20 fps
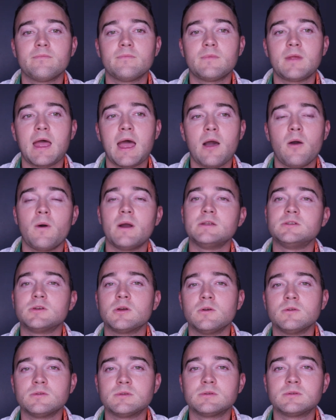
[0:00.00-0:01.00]
how I
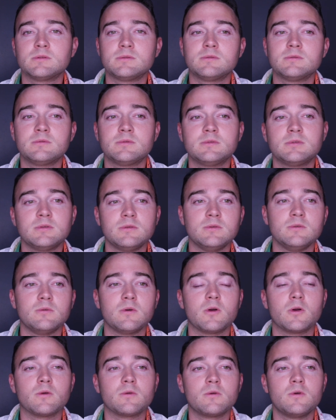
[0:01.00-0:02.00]
chose to,
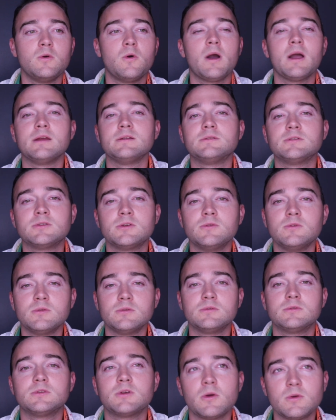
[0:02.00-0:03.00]
or who I
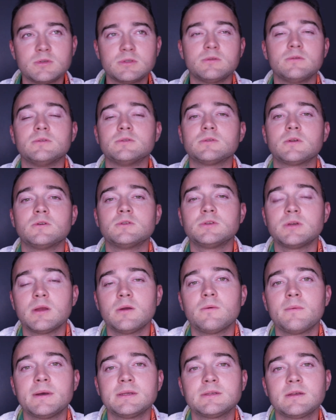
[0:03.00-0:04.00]
chose to
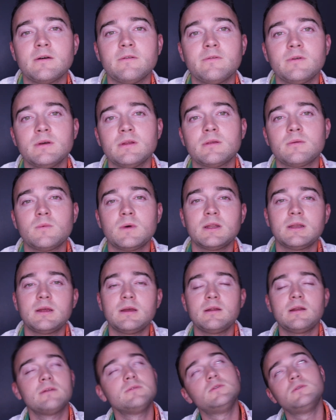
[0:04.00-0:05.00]
associate myself with and
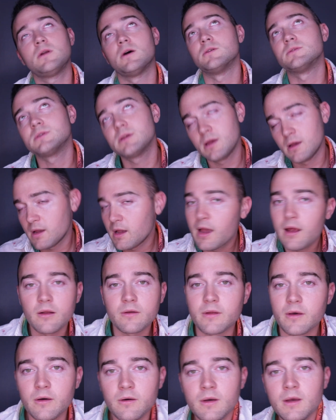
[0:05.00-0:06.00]
whatnot. Who knows? I
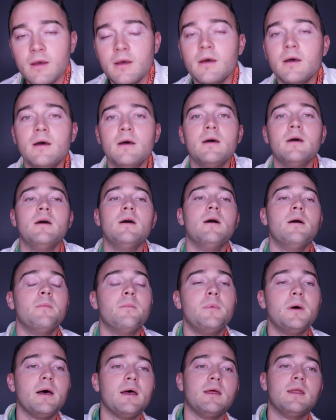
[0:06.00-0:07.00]
don't know.
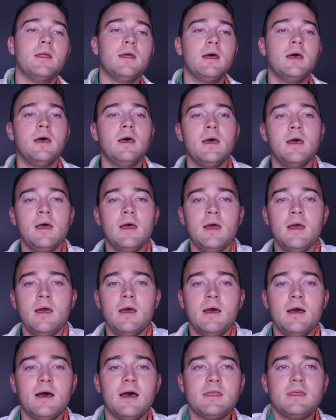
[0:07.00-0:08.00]
But
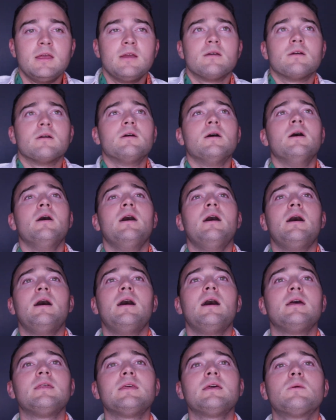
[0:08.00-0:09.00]
I think
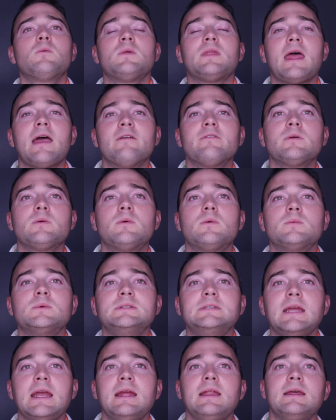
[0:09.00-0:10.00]
with everyone
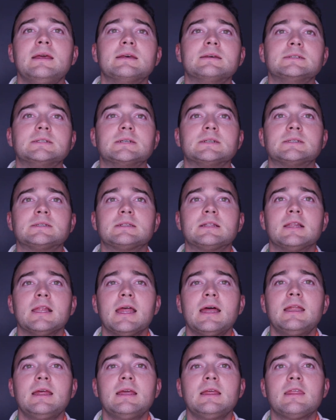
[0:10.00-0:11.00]
with dating is just
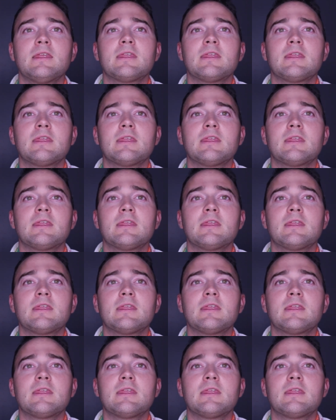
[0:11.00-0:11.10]
letting